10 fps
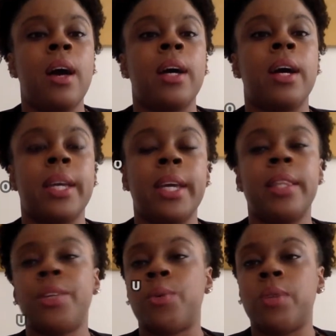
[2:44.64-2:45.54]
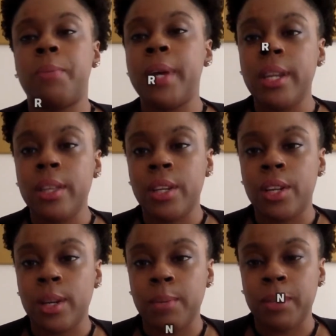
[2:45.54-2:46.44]
Again, this will depend on the
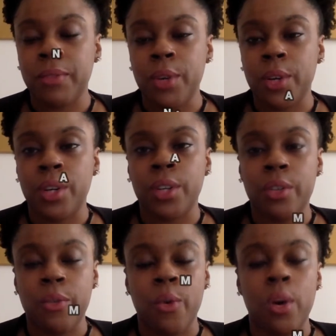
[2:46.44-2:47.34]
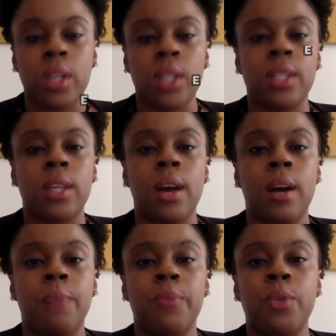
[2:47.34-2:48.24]
terms of your divorce.
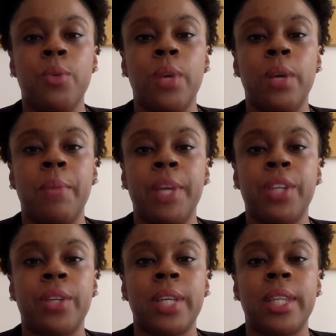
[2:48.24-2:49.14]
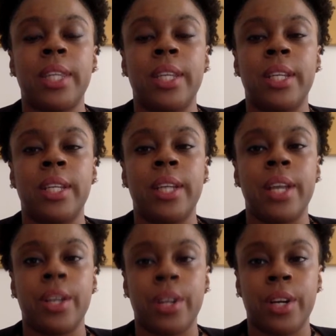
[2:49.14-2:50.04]
You want to make sure that the
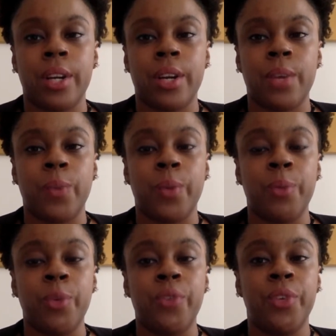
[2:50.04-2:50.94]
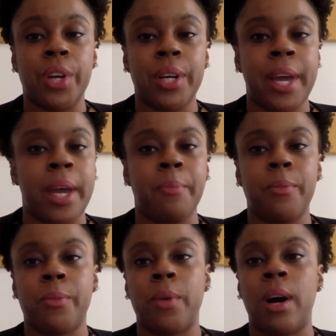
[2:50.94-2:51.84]
debtor remove your
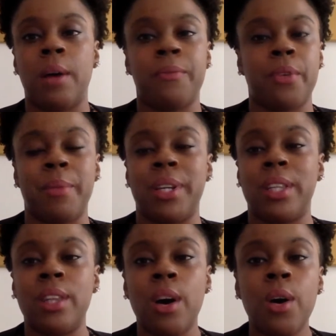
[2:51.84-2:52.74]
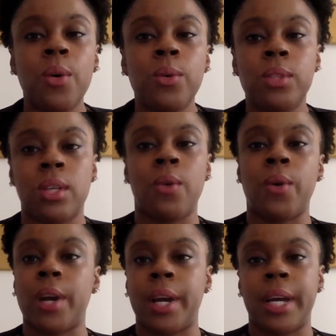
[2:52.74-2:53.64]
name from any loans
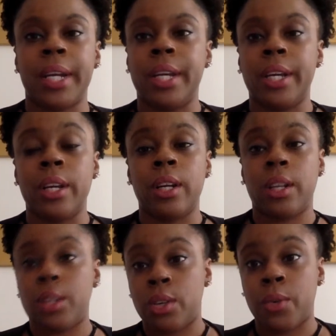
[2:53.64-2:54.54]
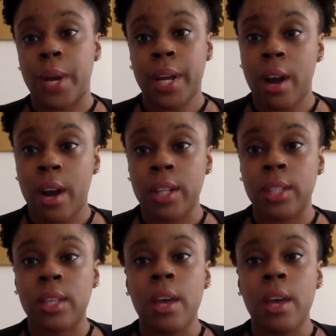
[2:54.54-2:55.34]
or any credit cards.